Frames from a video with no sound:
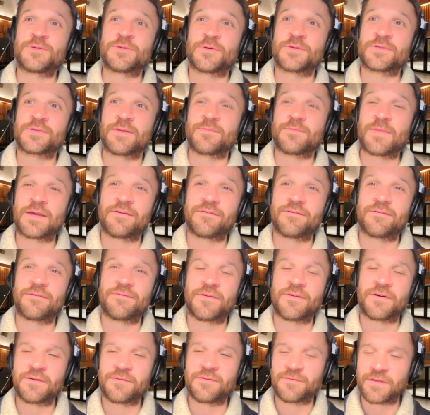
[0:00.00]
I'm making fun
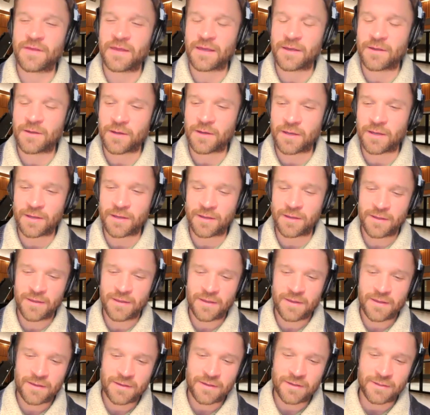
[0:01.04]
of like
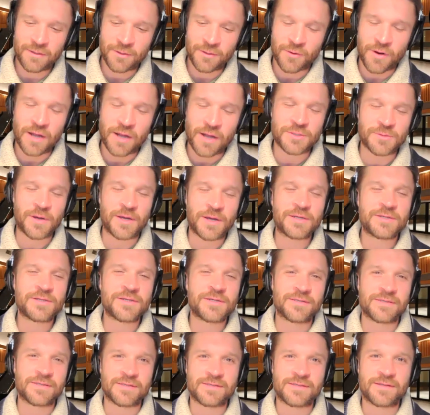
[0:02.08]

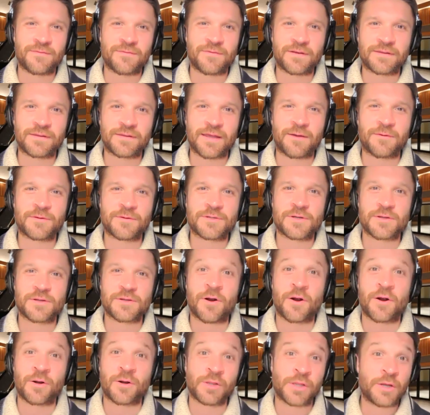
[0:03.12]
graduations and stuff like that, which
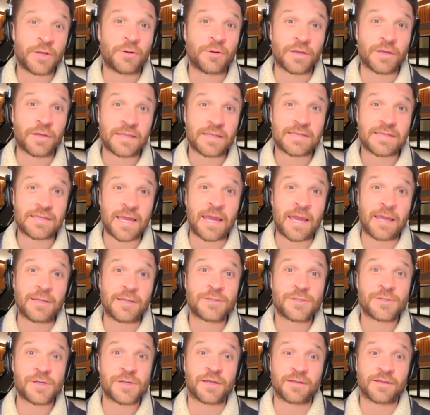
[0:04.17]
are literally these
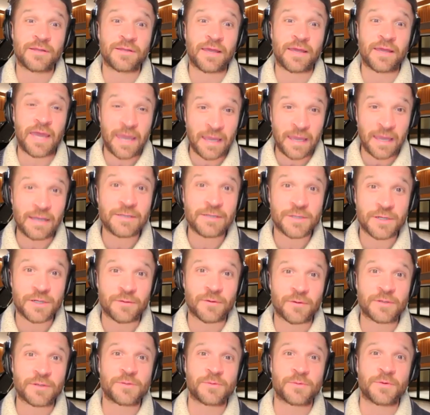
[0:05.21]
ancient
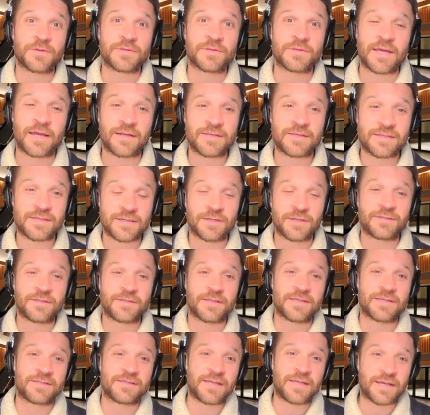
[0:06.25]
rituals that still to
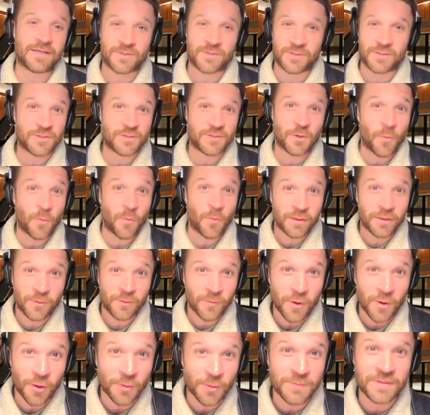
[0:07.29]
this day, because they're still wearing the robes, and the